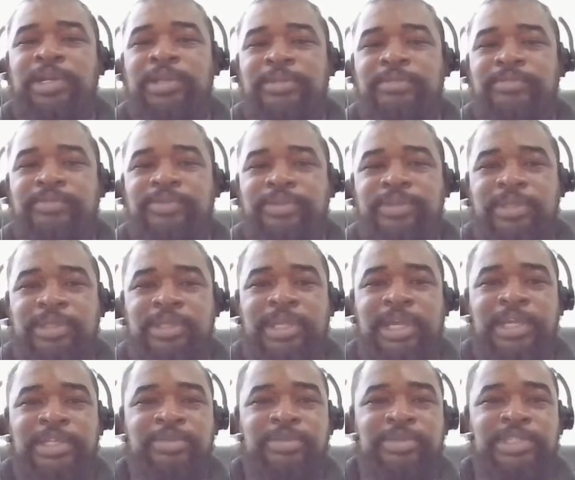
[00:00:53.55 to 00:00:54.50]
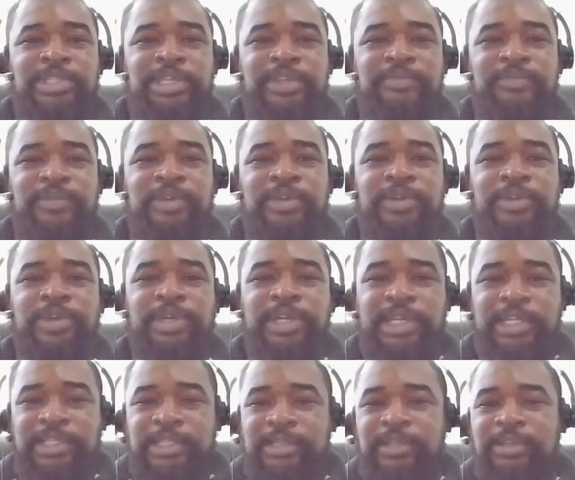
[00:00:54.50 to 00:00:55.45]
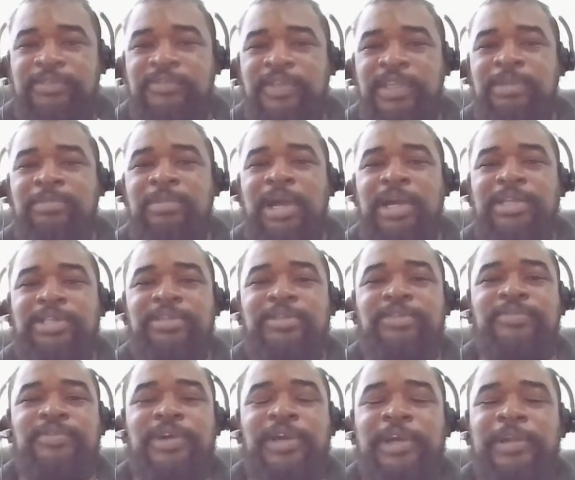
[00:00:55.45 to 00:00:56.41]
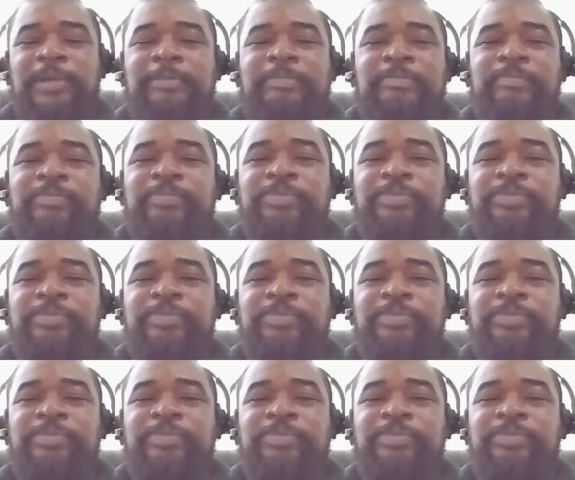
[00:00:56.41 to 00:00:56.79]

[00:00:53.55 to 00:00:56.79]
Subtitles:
It has received great feedback so far.